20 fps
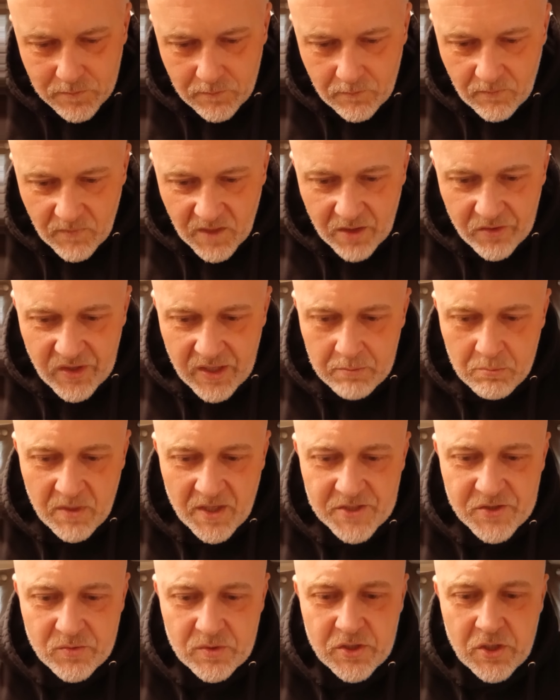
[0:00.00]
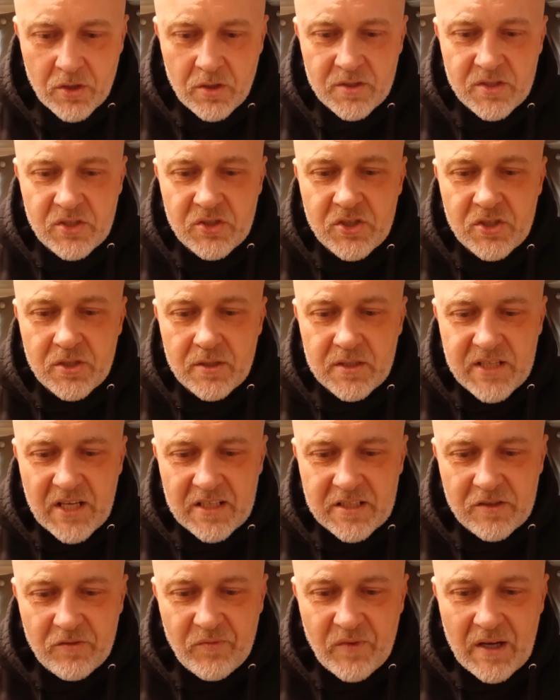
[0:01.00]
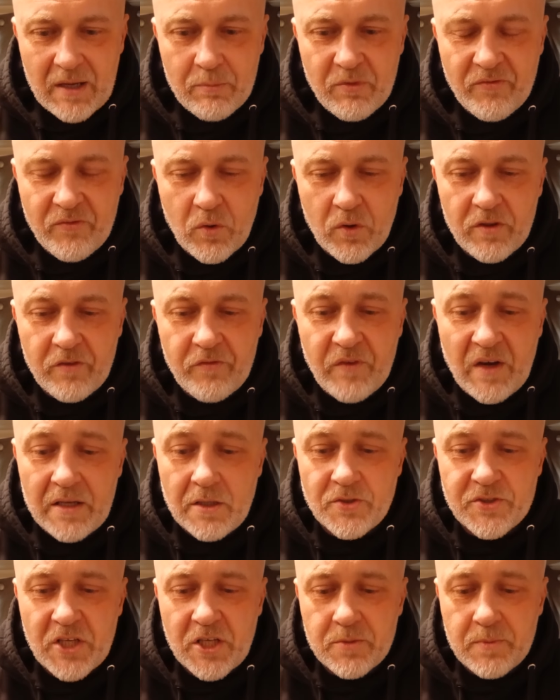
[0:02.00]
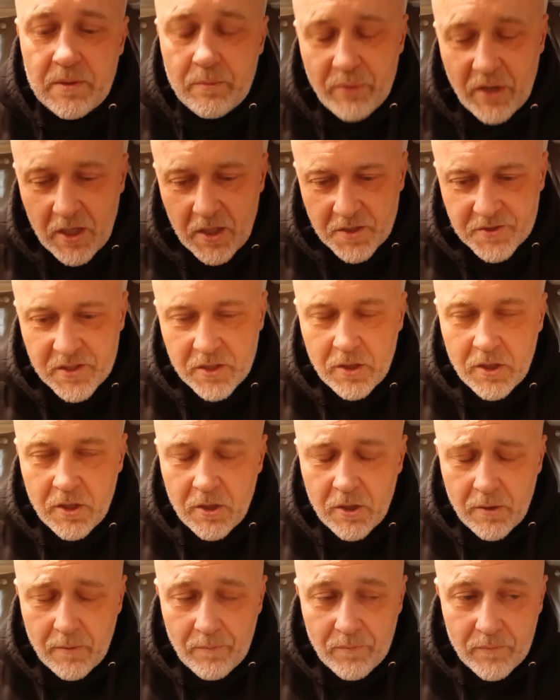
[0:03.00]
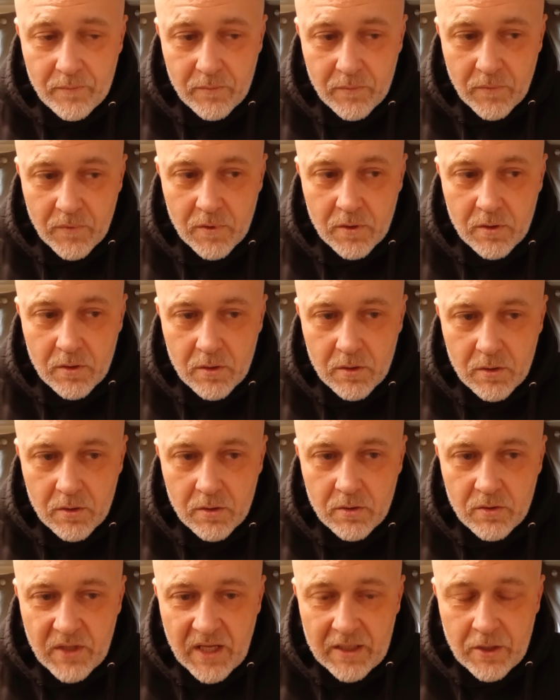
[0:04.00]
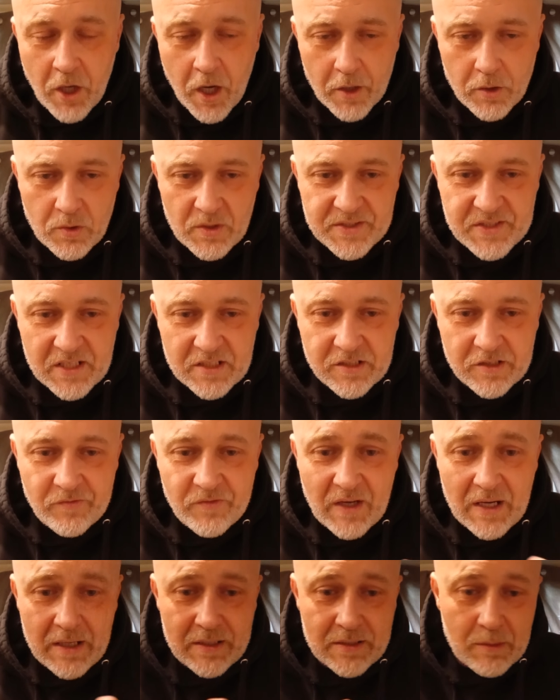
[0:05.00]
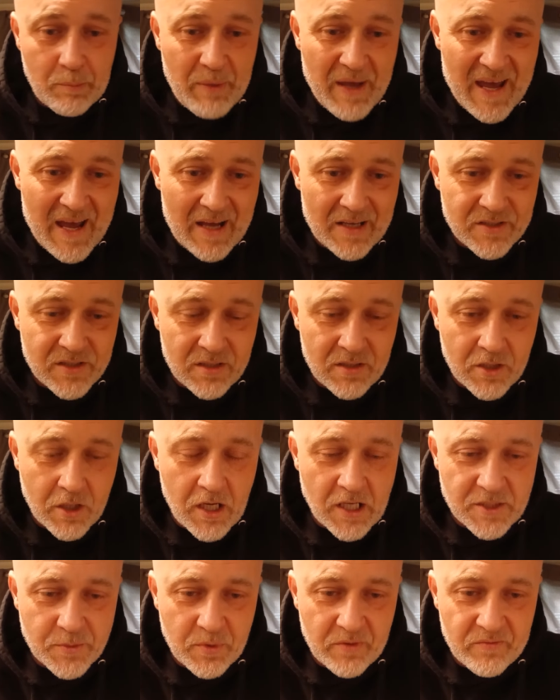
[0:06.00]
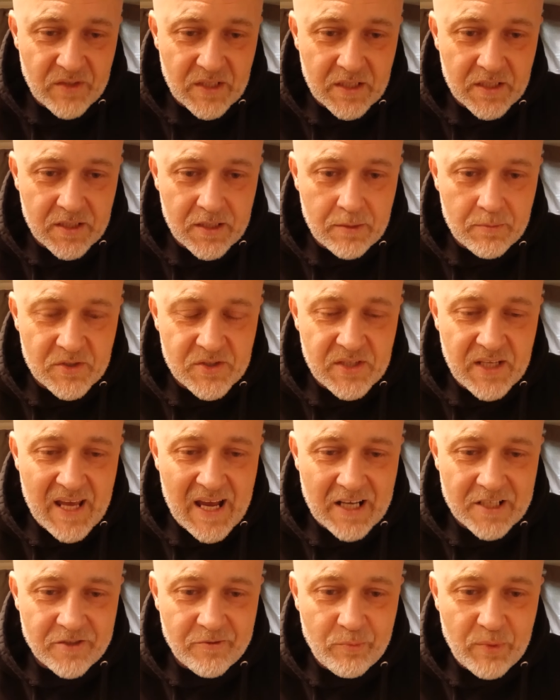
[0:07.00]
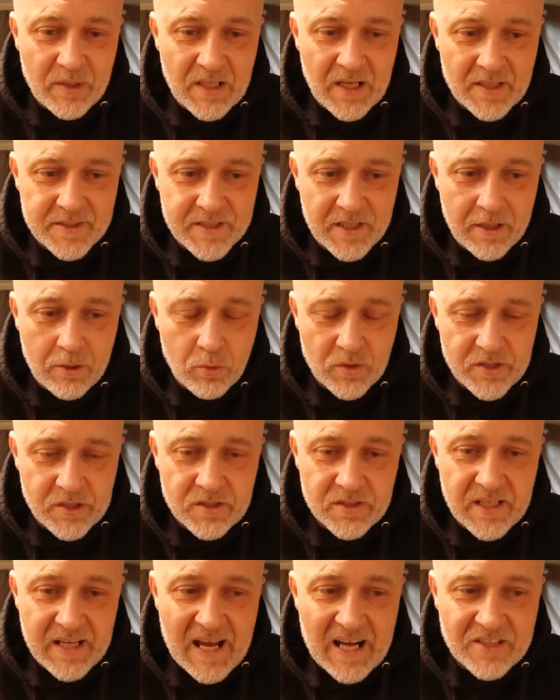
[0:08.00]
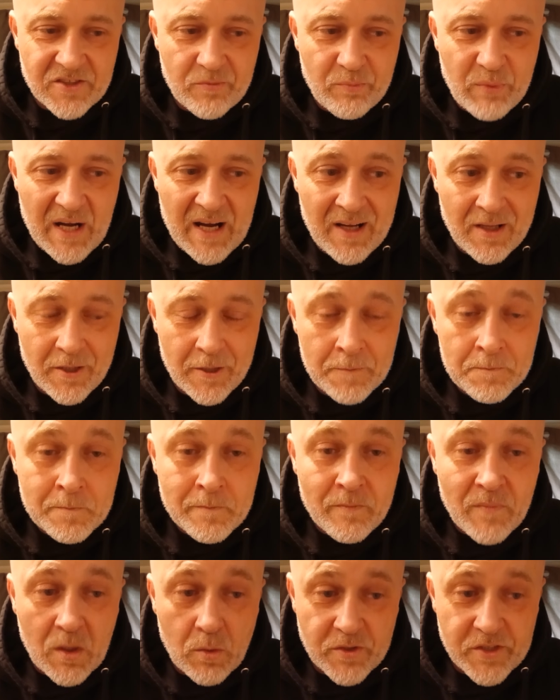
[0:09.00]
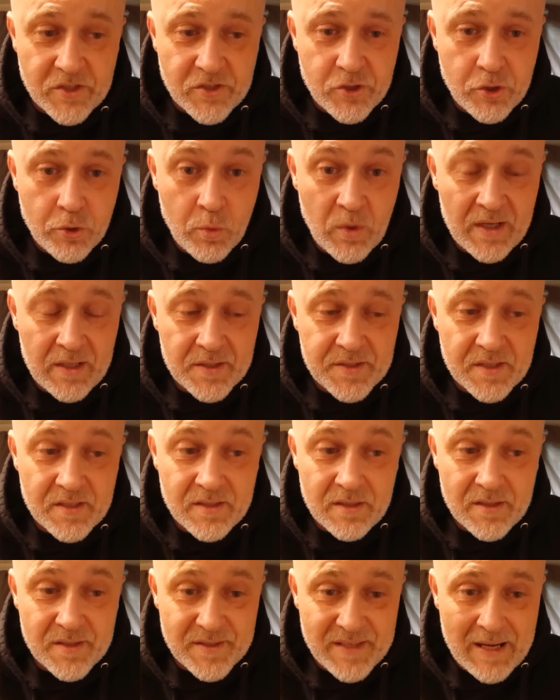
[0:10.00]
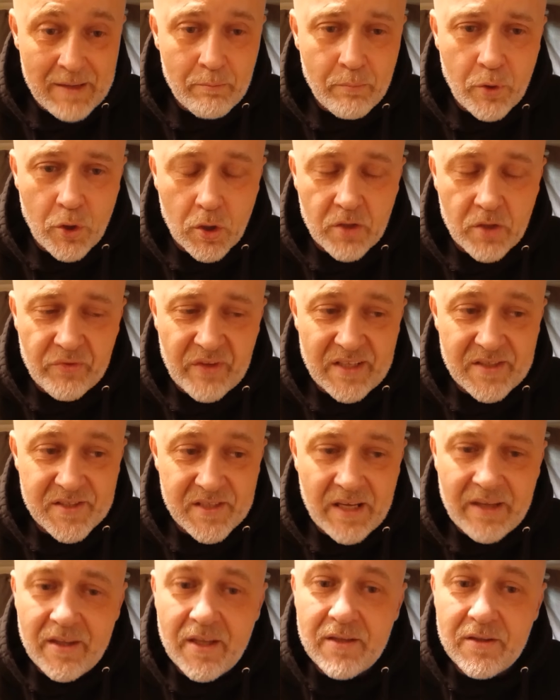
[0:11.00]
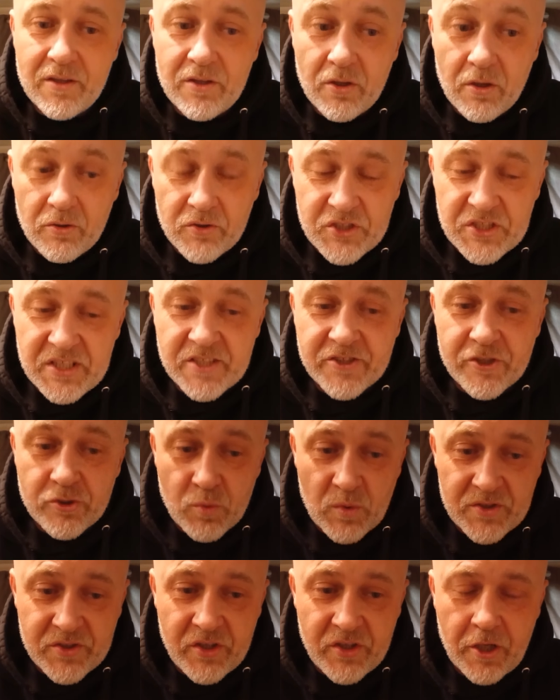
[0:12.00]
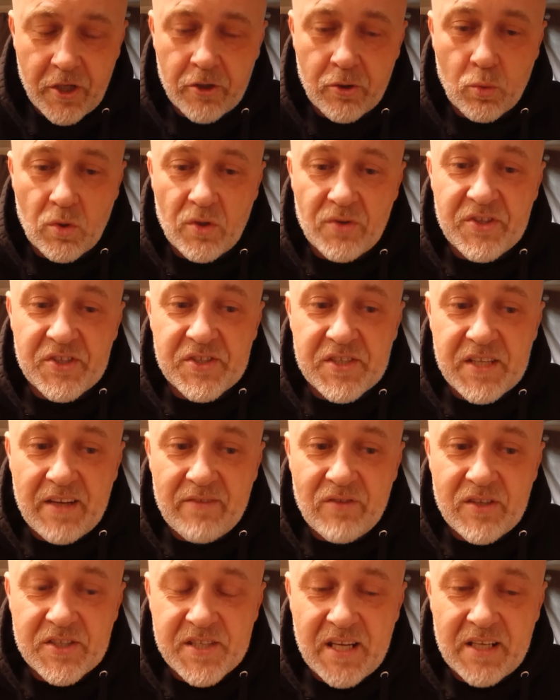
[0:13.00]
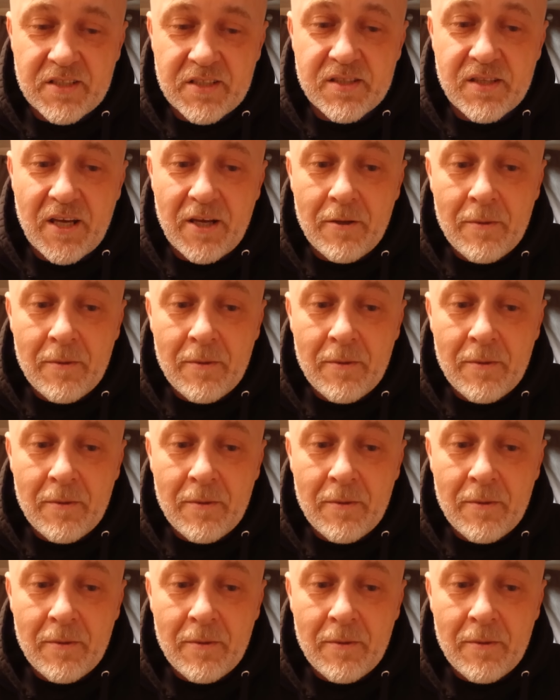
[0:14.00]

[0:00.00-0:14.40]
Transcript: They must return to testify before the final judgment. Pause. They not only testified in the past in the Gospel of Nicodemus, the Acts of Pilate, which is the Acts of Pilate, which is two witnesses in the same book that say that Jesus went to the underworld to save the saints that